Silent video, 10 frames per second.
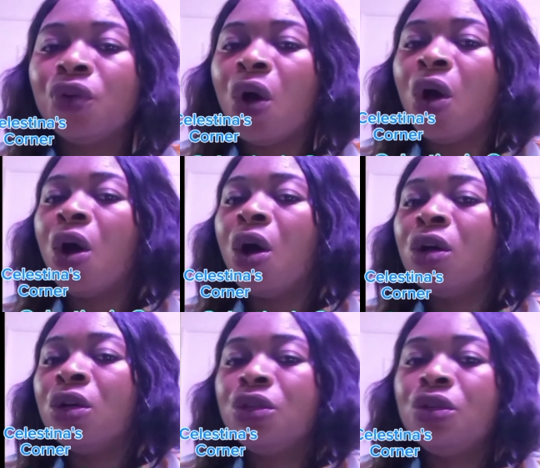
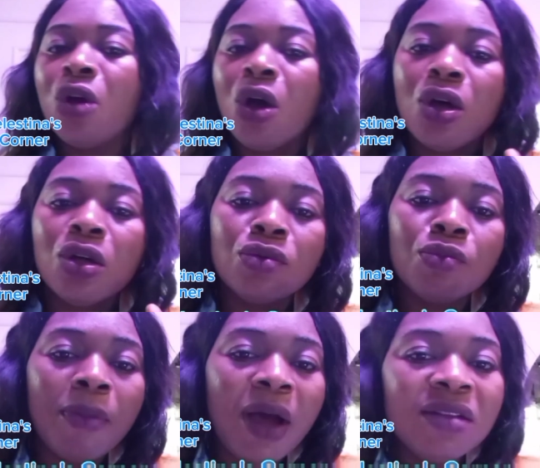or your
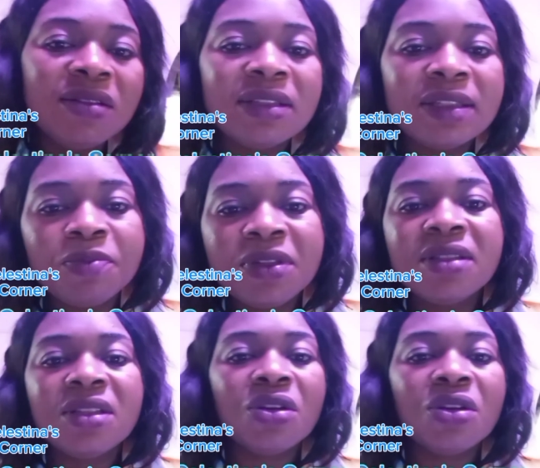mouth is busy,